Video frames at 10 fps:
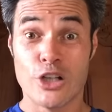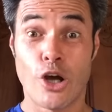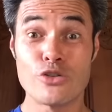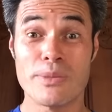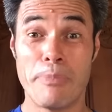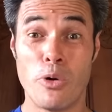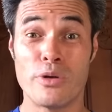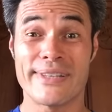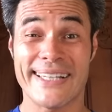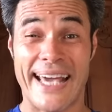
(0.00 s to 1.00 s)
Go
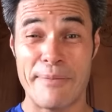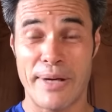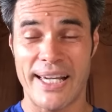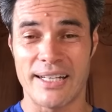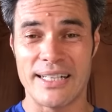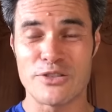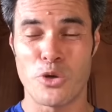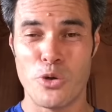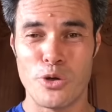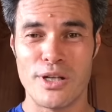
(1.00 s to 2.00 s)
support the campaign. It's
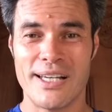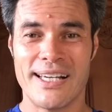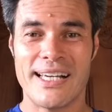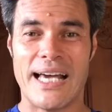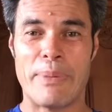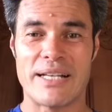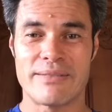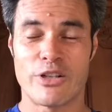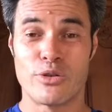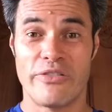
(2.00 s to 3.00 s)
all about
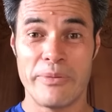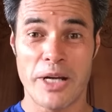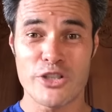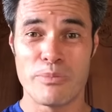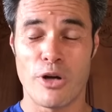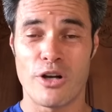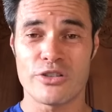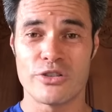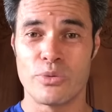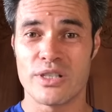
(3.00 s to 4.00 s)
something called the Fibonacci
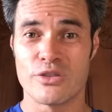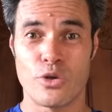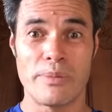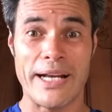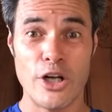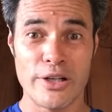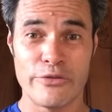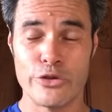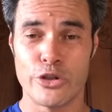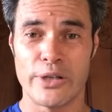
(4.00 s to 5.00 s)
blocks, which is all about learning
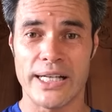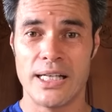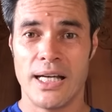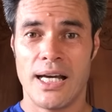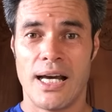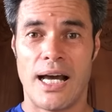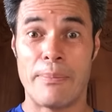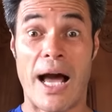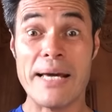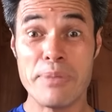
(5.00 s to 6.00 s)
through doing
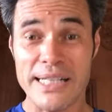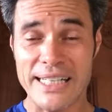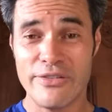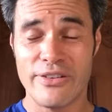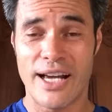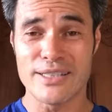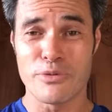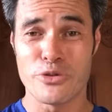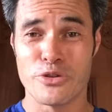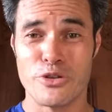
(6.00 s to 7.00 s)
um, I believe, as I'm
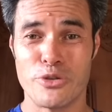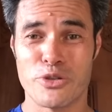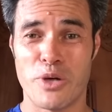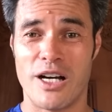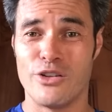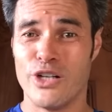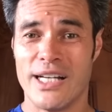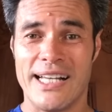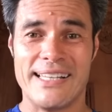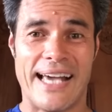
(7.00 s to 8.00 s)
sure you do as well,
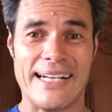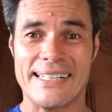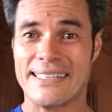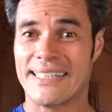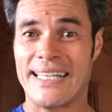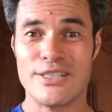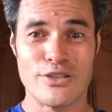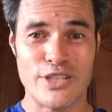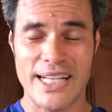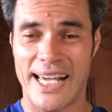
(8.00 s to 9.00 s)
that kids
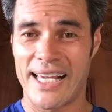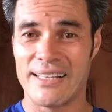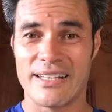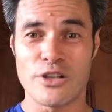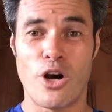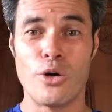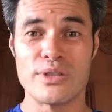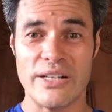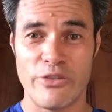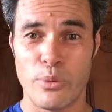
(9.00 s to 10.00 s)
of today, there's a whole
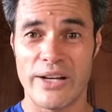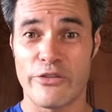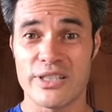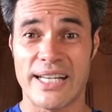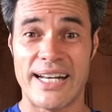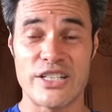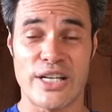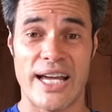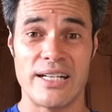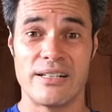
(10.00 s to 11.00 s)
different way for us to get
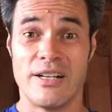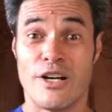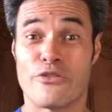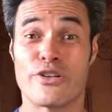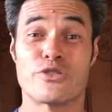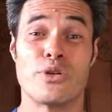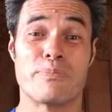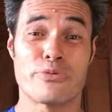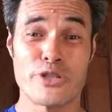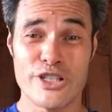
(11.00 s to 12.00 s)
educated, for us to
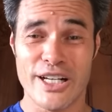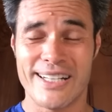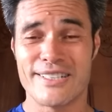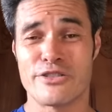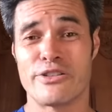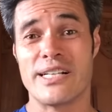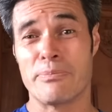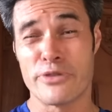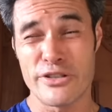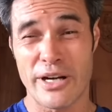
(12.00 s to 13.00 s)
appreciate history,
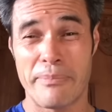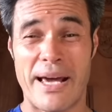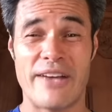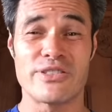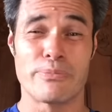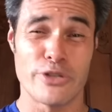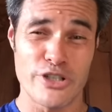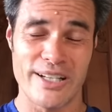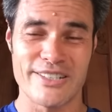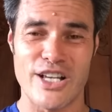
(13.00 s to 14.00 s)
appreciate maths,
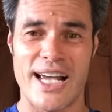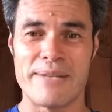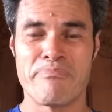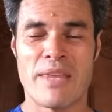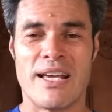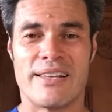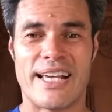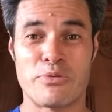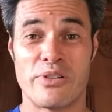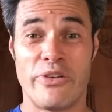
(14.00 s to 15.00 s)
appreciate design.
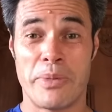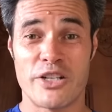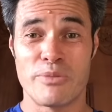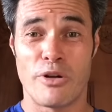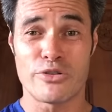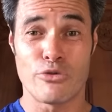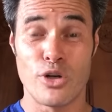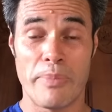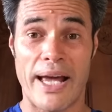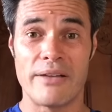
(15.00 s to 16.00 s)
That's what the Fibonacci blocks are
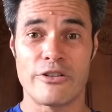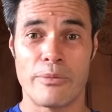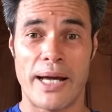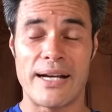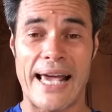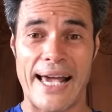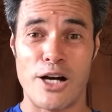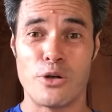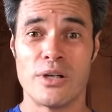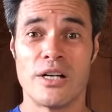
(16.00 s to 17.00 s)
all about. They're about
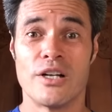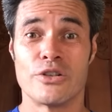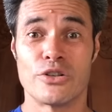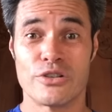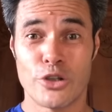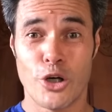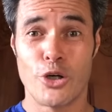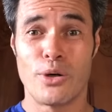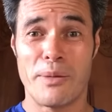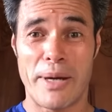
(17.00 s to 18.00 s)
how you can
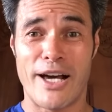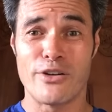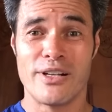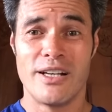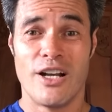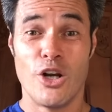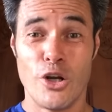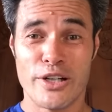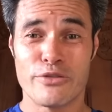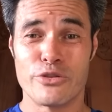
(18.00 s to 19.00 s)
go about
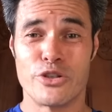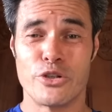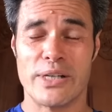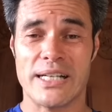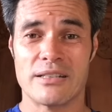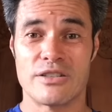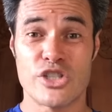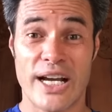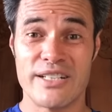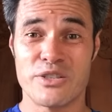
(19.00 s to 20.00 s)
learning through doing to
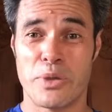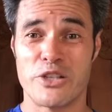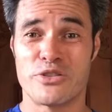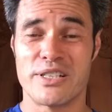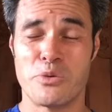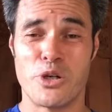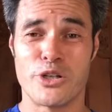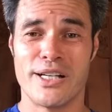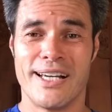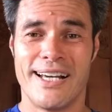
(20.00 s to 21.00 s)
change the way you see the
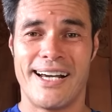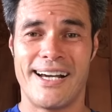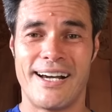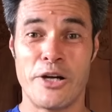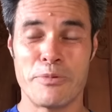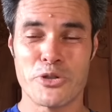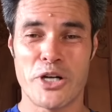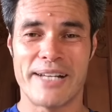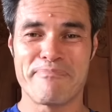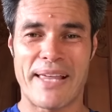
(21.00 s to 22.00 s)
world. Uh, I hope you
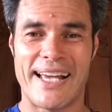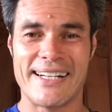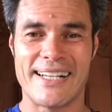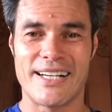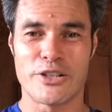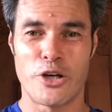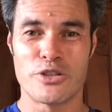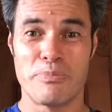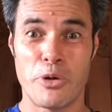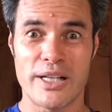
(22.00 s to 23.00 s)
enjoy it and uh, go
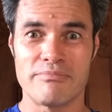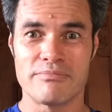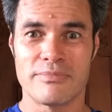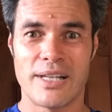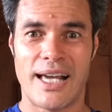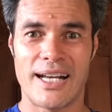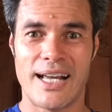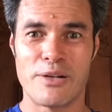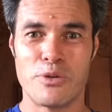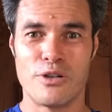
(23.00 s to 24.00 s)
support it. And
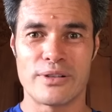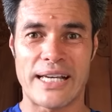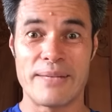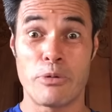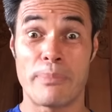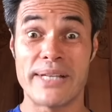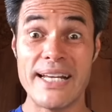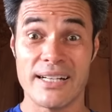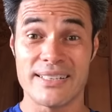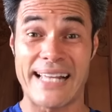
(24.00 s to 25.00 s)
I will keep you
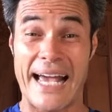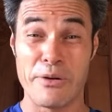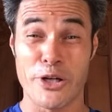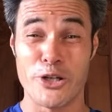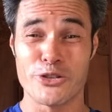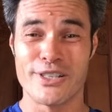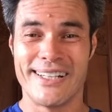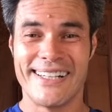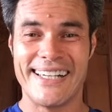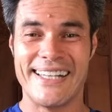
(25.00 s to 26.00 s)
updated as to how it goes
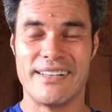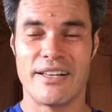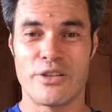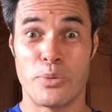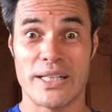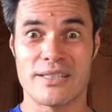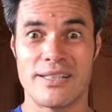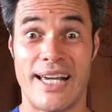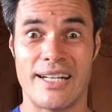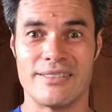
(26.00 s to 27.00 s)
in the weeks
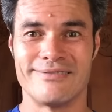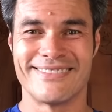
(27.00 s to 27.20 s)
ahead.